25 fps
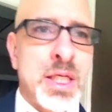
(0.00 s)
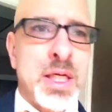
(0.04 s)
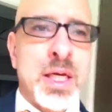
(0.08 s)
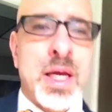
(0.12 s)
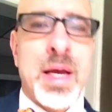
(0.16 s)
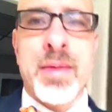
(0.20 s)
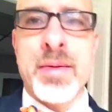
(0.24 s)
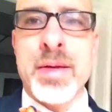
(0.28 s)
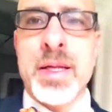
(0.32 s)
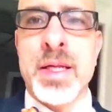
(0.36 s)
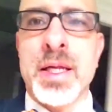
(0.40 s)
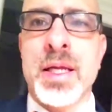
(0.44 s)
I
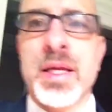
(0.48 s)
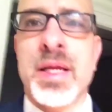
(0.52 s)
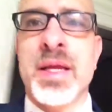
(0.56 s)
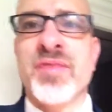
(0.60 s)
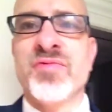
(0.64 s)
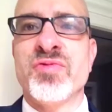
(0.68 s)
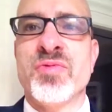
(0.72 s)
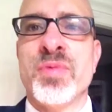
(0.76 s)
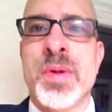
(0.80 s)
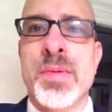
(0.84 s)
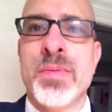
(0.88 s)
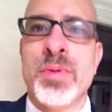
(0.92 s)
mean, it
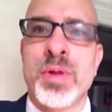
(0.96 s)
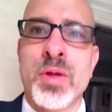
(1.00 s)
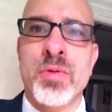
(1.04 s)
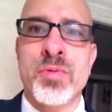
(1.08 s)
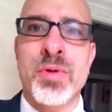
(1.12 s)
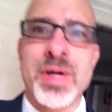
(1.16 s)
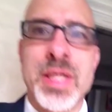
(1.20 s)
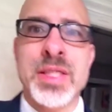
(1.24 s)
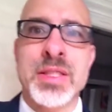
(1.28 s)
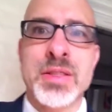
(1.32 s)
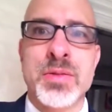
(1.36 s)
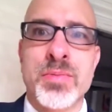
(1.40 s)
gives people the
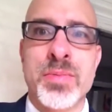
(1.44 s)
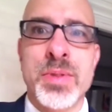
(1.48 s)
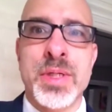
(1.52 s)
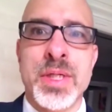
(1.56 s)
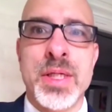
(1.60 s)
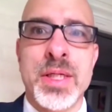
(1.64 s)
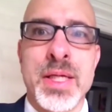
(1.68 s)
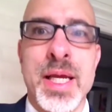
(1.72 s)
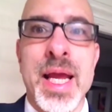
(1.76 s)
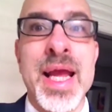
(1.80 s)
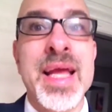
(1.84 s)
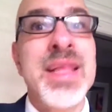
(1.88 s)
right to
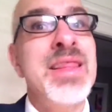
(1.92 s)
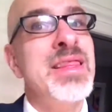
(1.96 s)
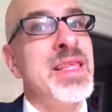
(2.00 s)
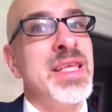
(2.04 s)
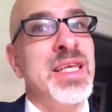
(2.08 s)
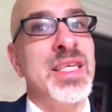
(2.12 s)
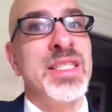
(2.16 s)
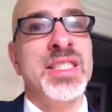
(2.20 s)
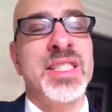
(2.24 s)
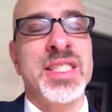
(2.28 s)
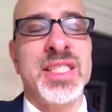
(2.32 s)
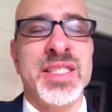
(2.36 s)
be
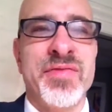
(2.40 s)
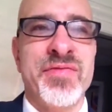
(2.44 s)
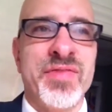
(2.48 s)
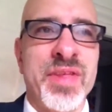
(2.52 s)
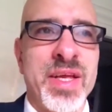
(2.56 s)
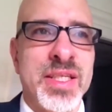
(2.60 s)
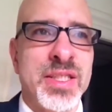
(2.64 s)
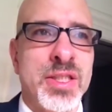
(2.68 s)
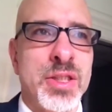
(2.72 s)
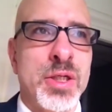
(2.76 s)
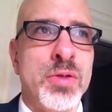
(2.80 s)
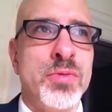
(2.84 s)
atheists if they
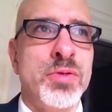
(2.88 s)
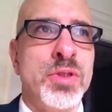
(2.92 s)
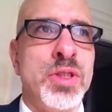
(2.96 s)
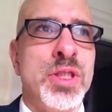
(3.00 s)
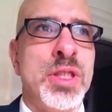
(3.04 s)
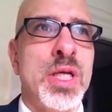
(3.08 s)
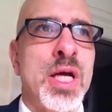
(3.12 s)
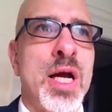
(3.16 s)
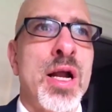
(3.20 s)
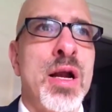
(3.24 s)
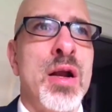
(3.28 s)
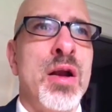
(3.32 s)
so
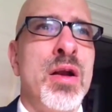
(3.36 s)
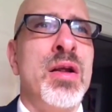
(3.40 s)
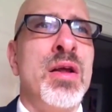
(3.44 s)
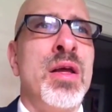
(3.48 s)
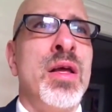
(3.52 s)
desire.